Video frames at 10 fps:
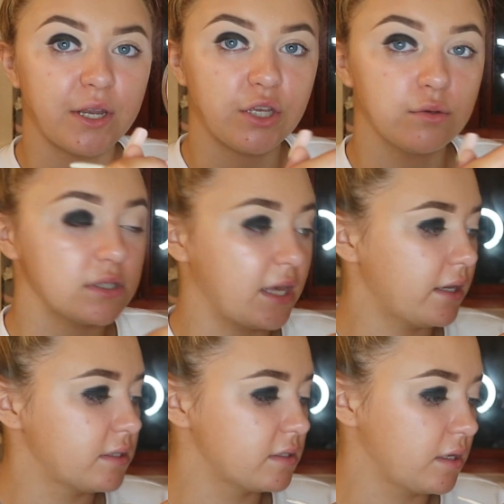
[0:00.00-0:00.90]
going to use
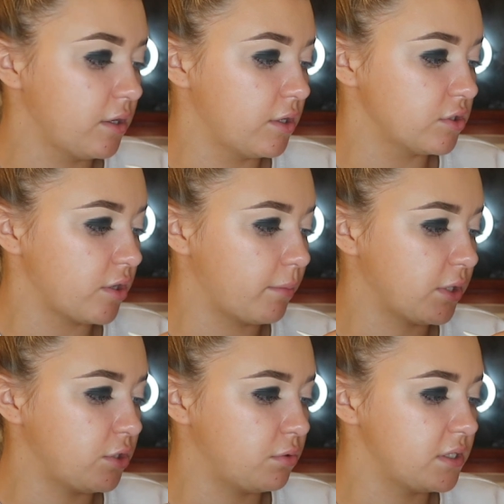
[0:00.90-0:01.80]
this, so I'm
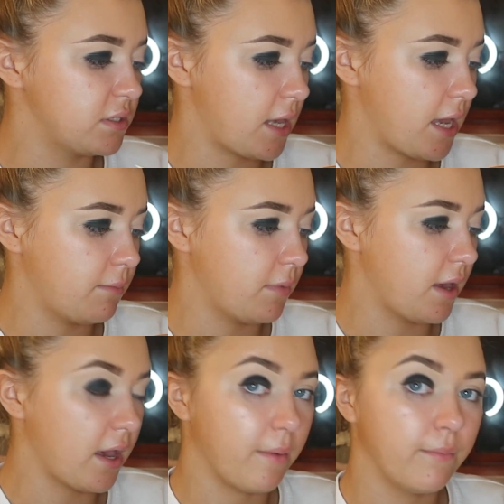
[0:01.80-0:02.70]
going to do the same
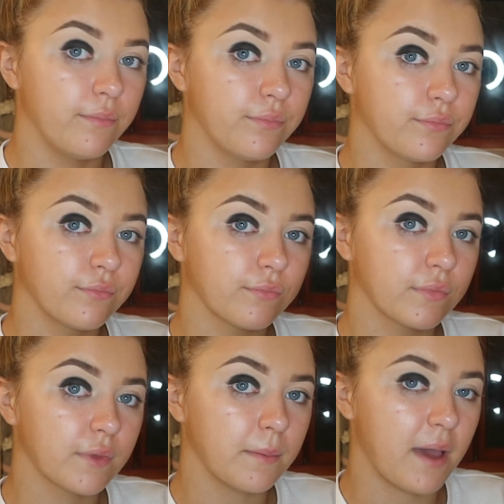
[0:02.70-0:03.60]

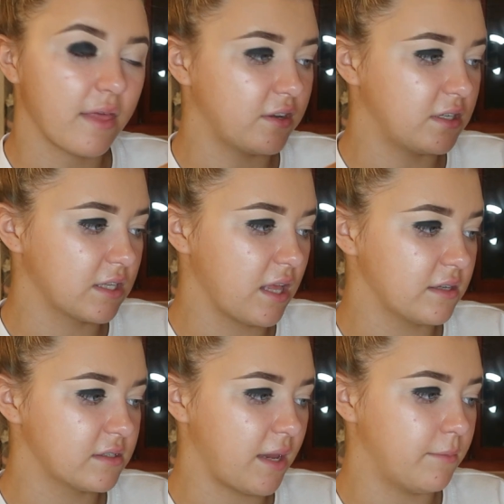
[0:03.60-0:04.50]
method as
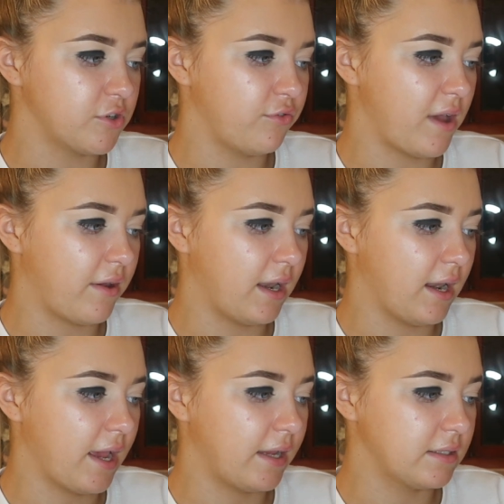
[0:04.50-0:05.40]
last time, so very
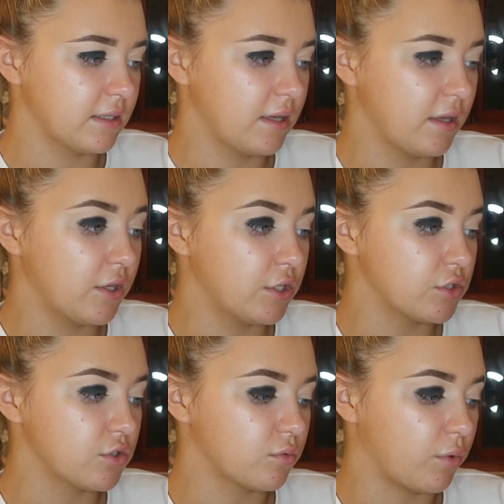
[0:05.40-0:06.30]
light
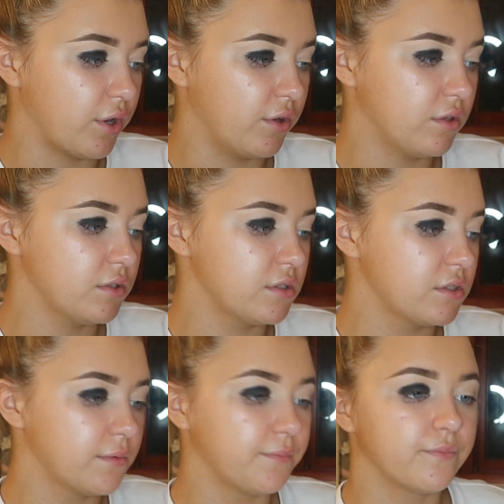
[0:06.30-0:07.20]
swirls.
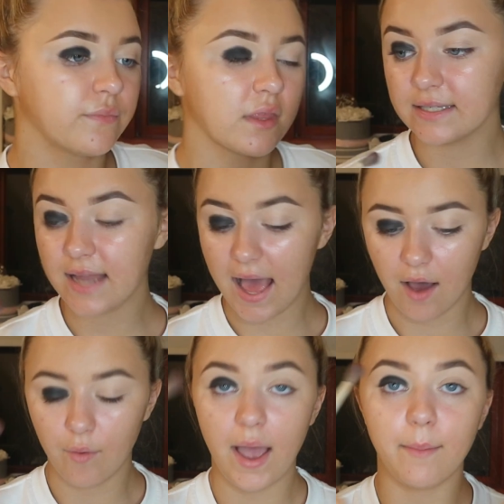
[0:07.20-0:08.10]

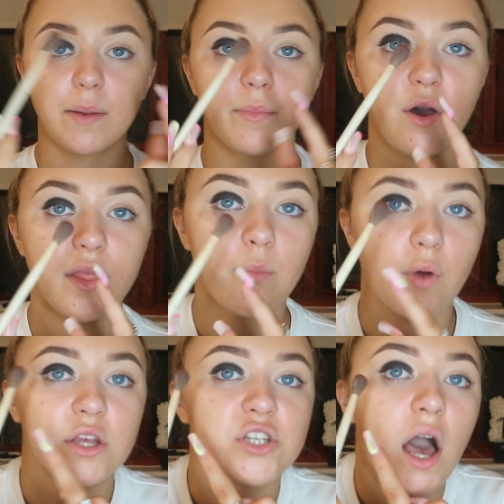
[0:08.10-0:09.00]
Now I'm going to put the
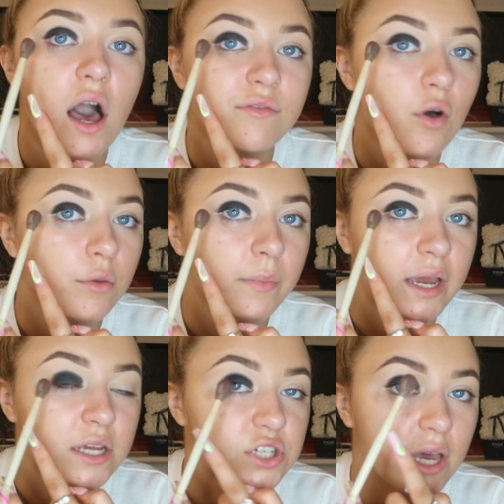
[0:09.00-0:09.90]
brush half on
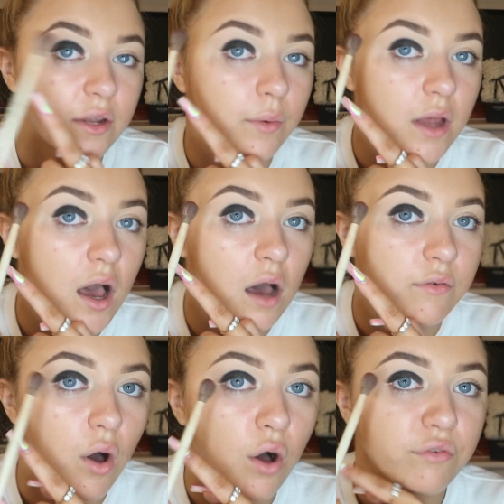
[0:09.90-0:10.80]
my eyeshadow and
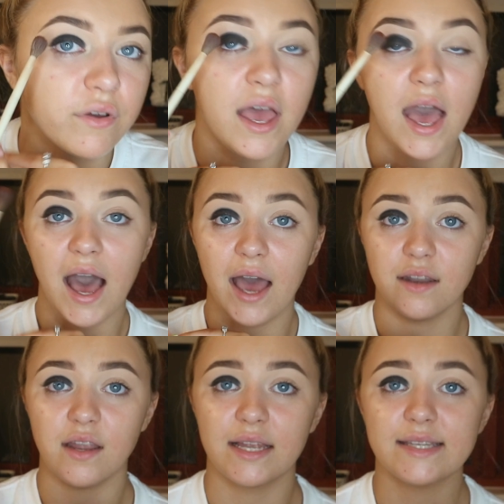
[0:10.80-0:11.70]
half off
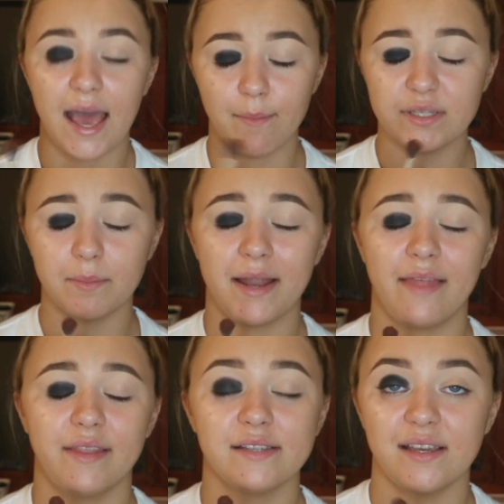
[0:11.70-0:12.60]
and attempt to
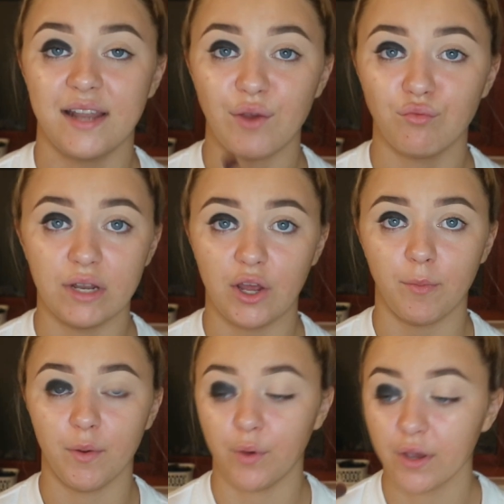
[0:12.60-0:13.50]
blend this in. I really
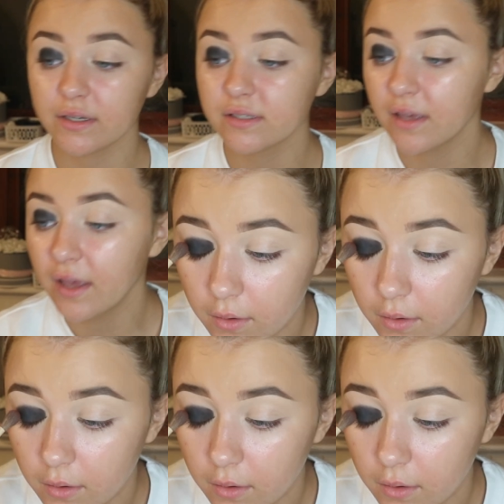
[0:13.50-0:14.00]
hope it works.